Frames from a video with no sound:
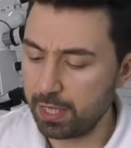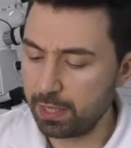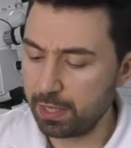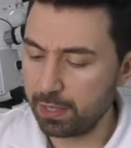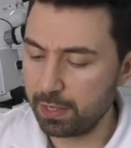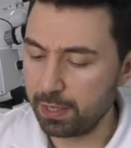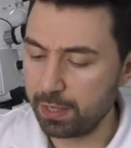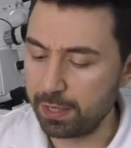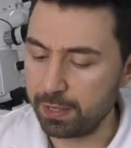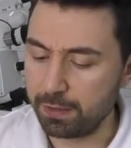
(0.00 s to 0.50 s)

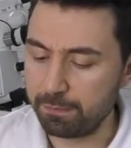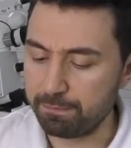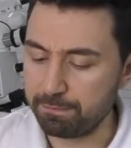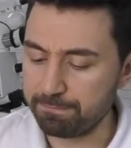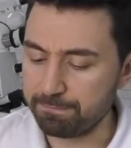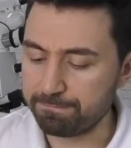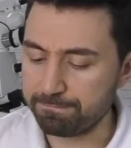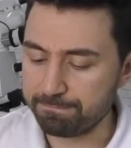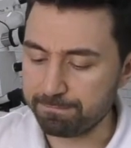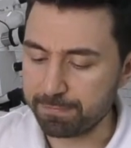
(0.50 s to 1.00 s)

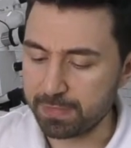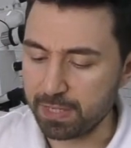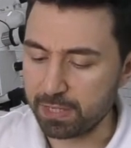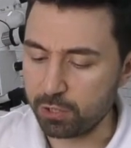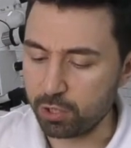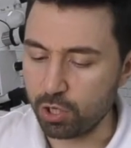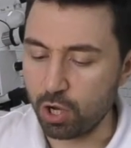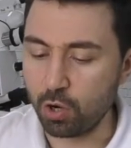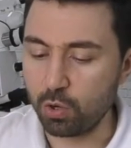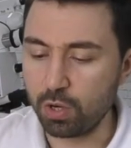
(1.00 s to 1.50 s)

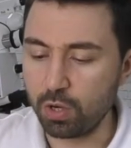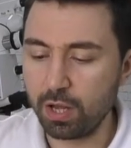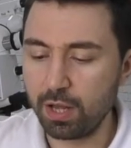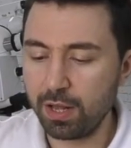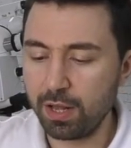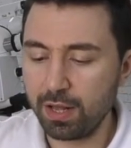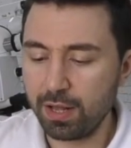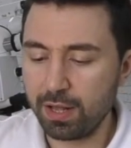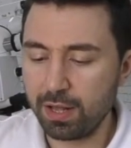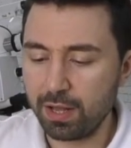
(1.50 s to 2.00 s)
you know,
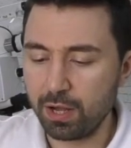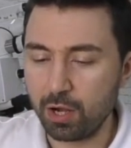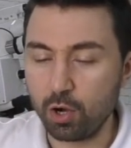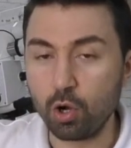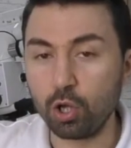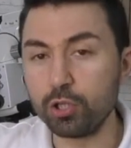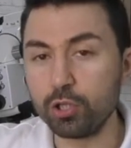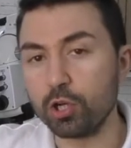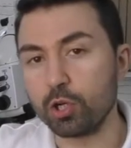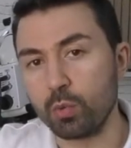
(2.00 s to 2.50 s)

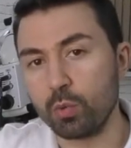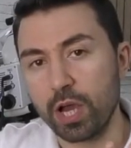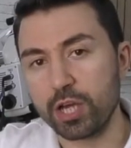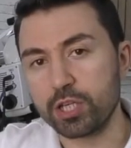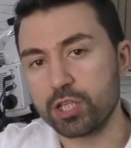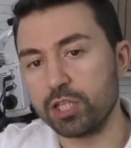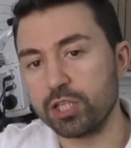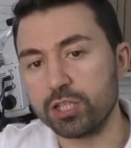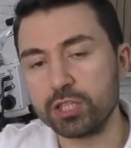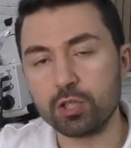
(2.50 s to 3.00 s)
all your
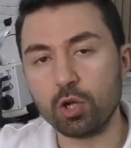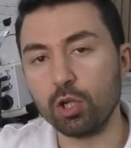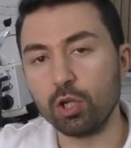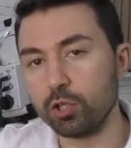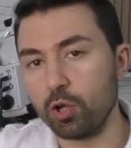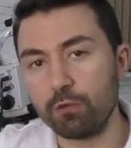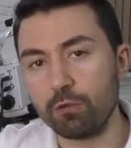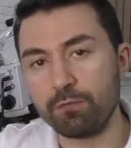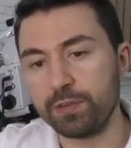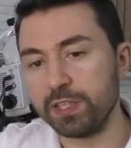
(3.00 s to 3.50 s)
questions, all
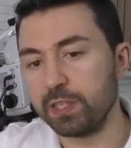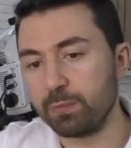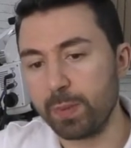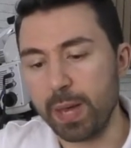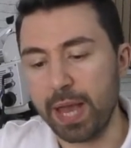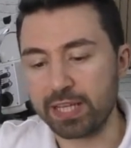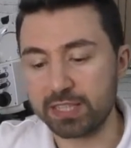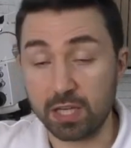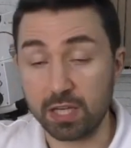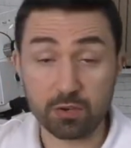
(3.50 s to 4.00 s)
your
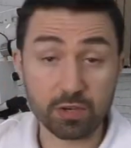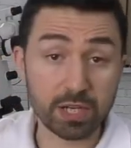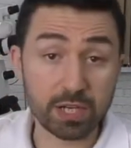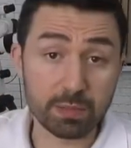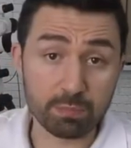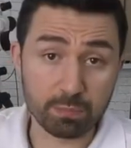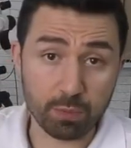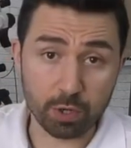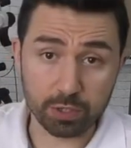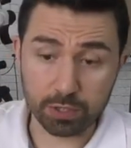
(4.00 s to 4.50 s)
feedbacks are really
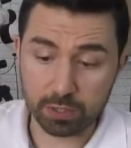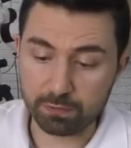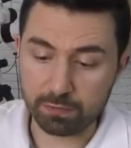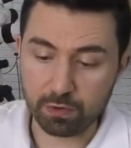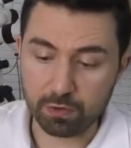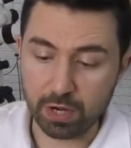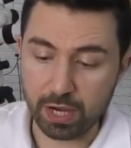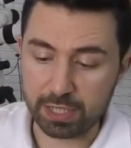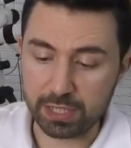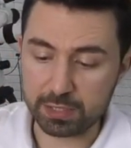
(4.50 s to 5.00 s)
important
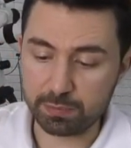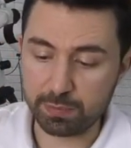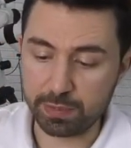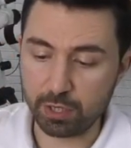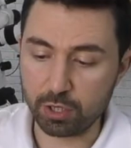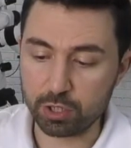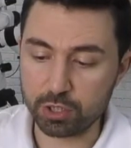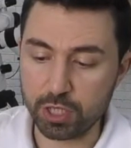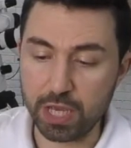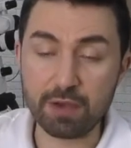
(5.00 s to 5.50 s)
for us,
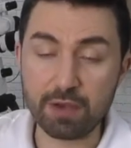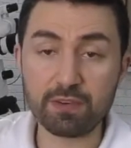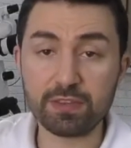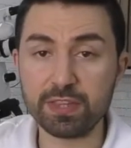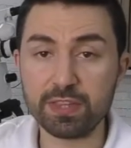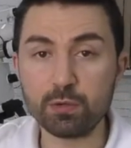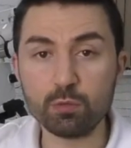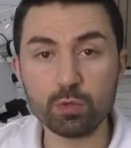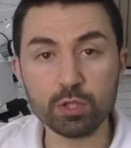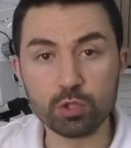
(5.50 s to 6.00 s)
because
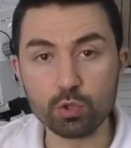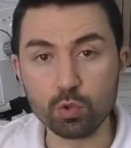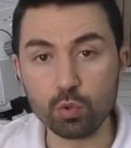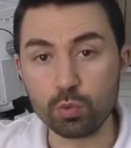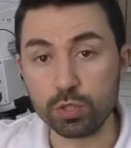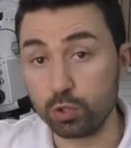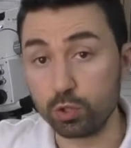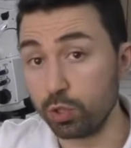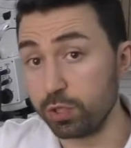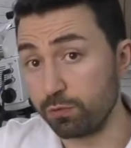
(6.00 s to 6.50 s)
everything we do
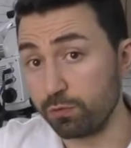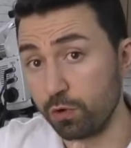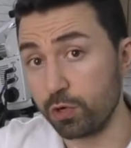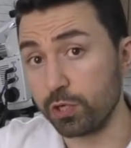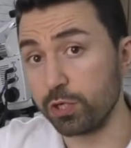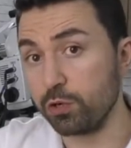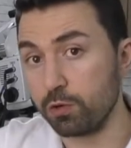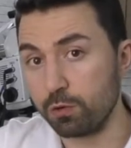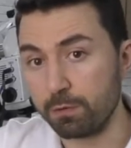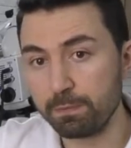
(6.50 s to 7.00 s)
it for
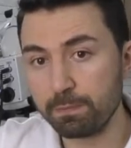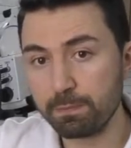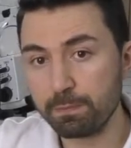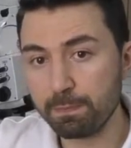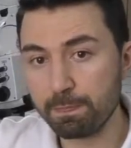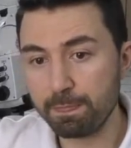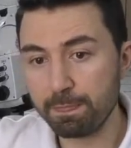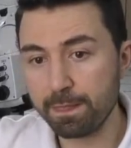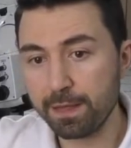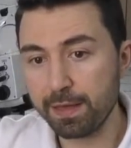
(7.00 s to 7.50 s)
you.
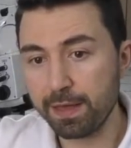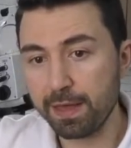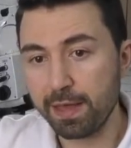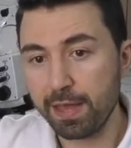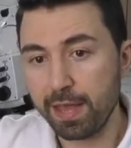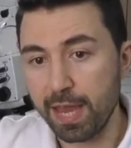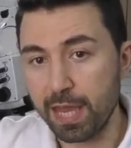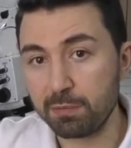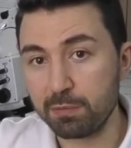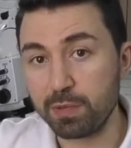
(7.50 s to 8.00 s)

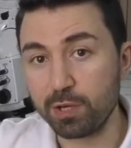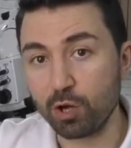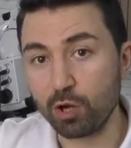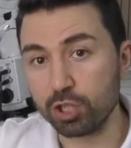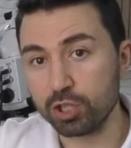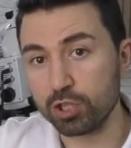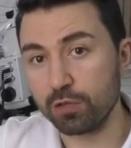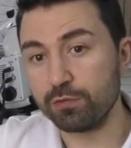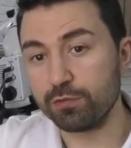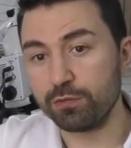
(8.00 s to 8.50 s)
And
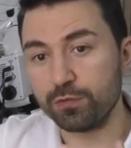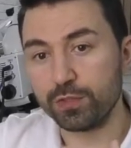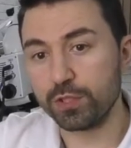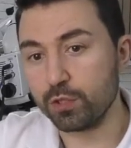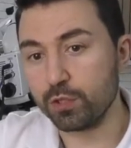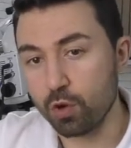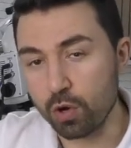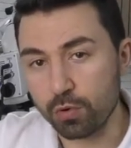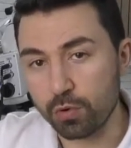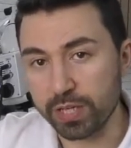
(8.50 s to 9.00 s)
because of
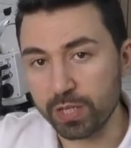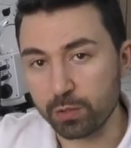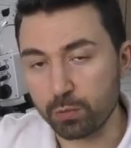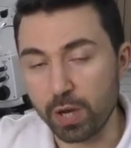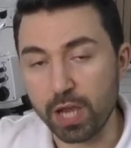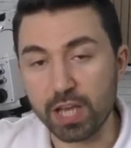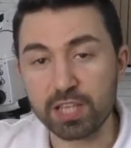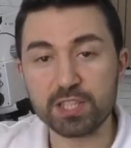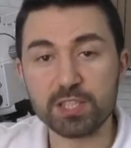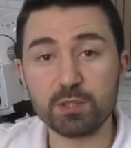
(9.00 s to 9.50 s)
your
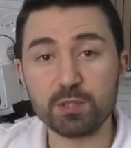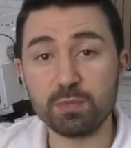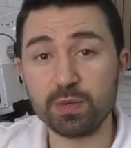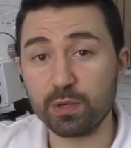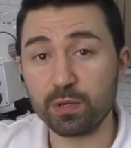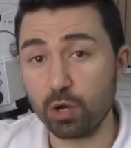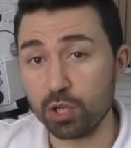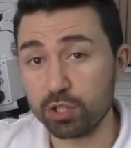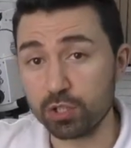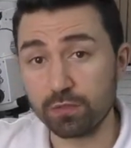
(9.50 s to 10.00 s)
requests,
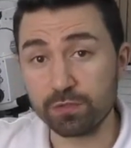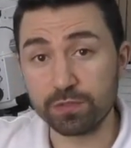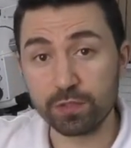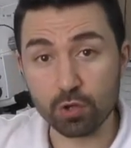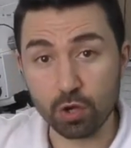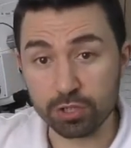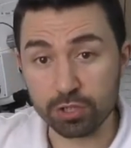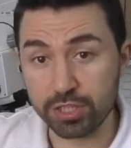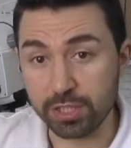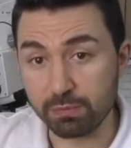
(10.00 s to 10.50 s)
because of
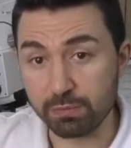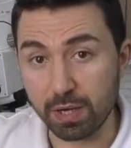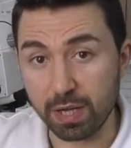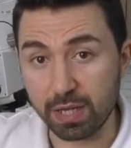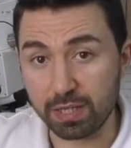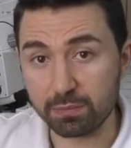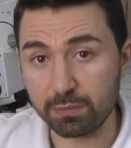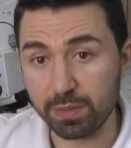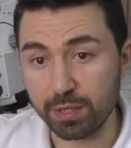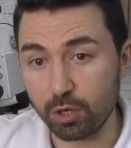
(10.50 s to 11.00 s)
your
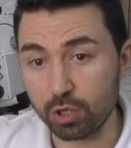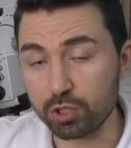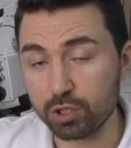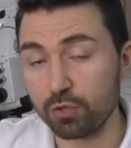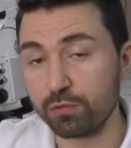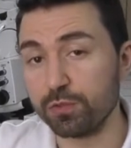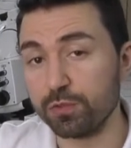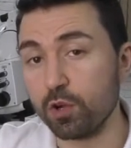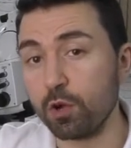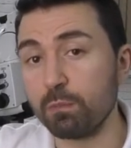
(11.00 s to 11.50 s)
demand, because
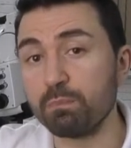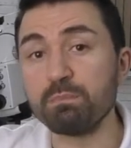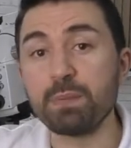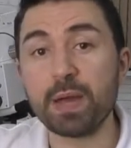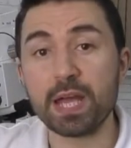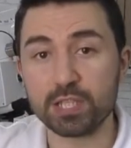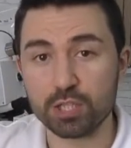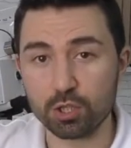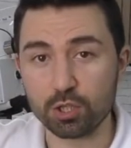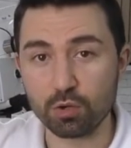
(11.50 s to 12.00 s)
of your
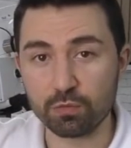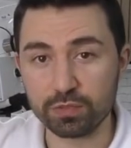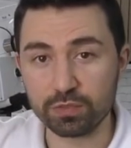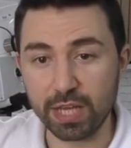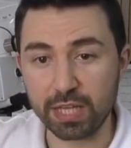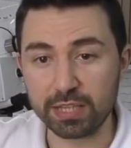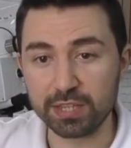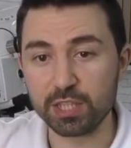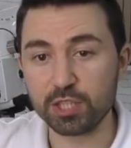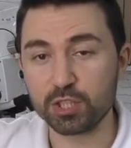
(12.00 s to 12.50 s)
passion of
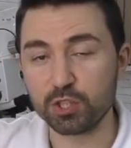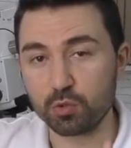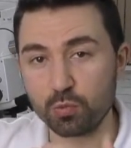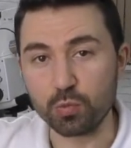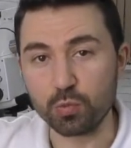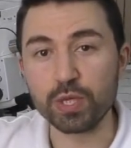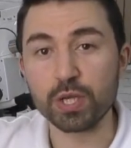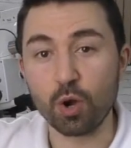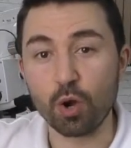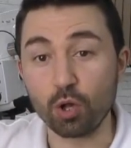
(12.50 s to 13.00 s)
dentistry,
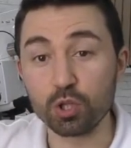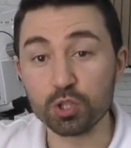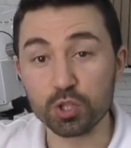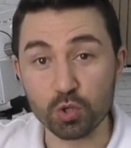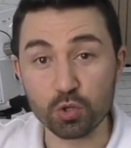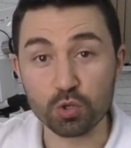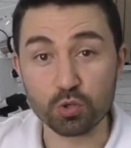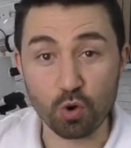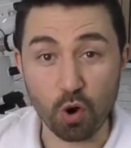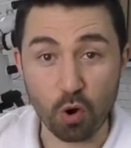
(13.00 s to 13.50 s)
we
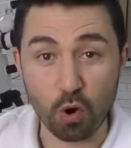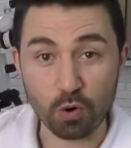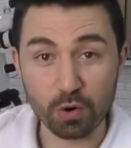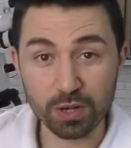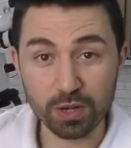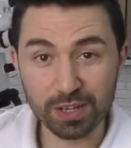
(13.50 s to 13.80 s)
also grow.